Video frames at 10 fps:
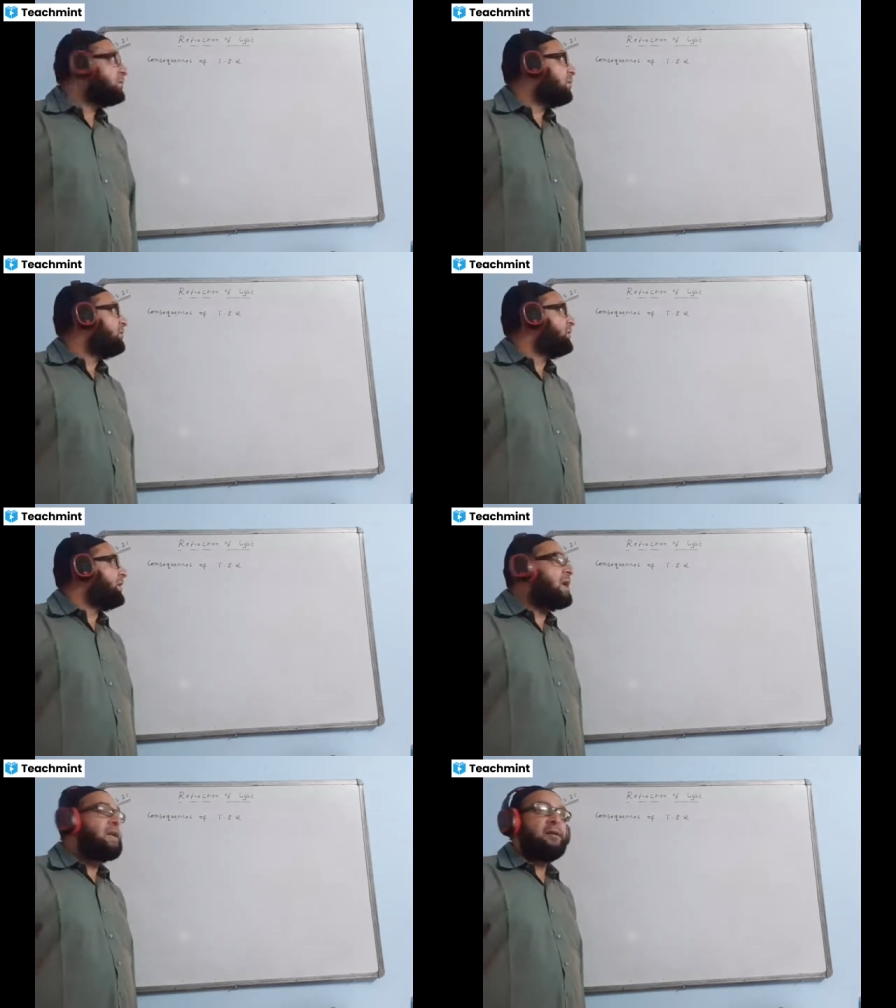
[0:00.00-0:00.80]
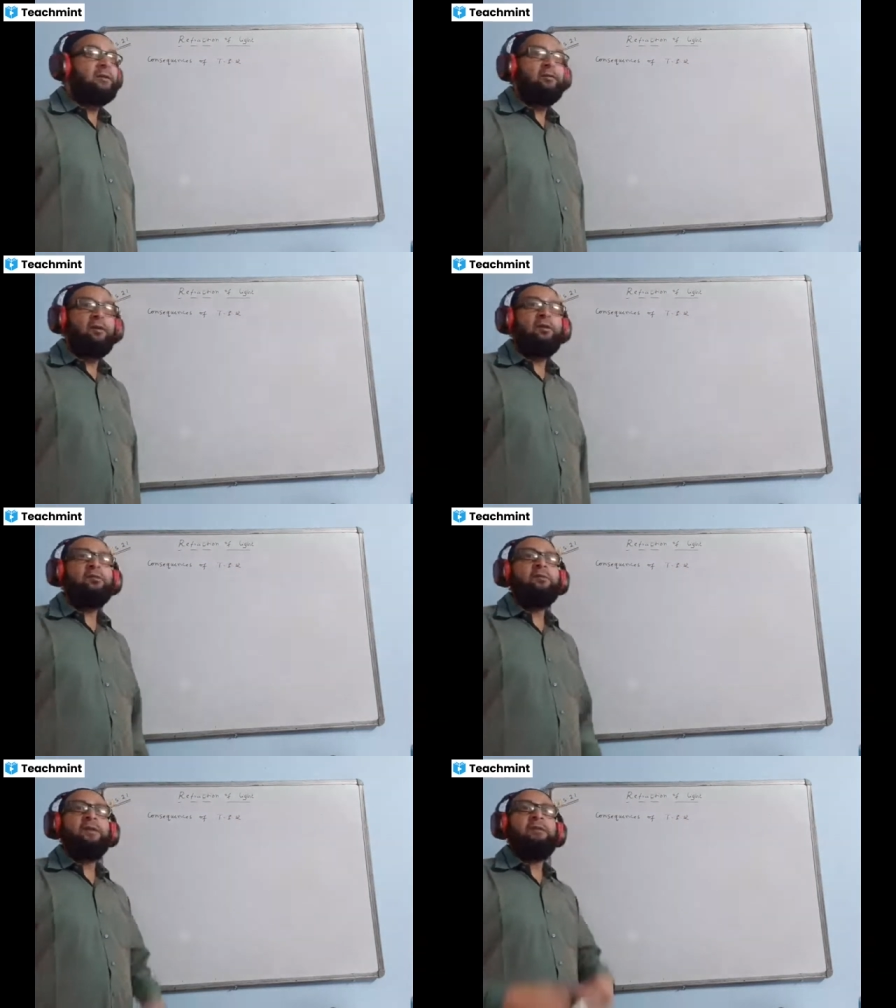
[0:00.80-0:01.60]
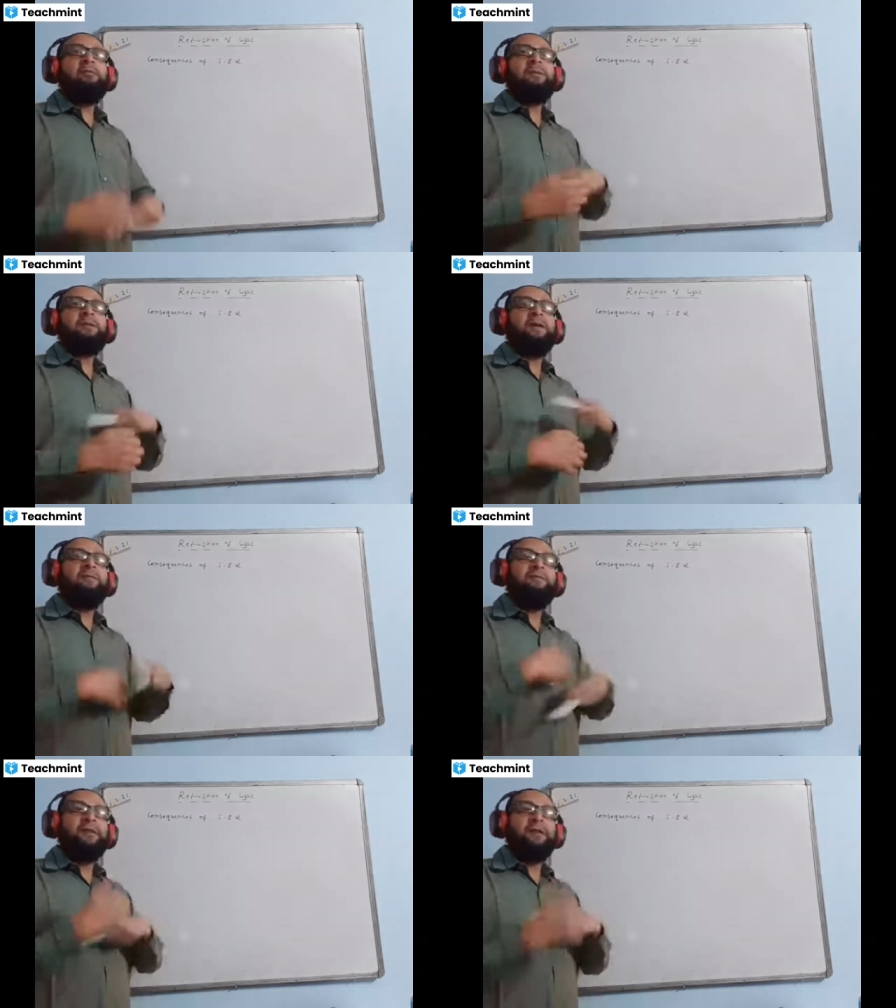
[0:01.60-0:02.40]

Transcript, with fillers: Now there will be some phenomenon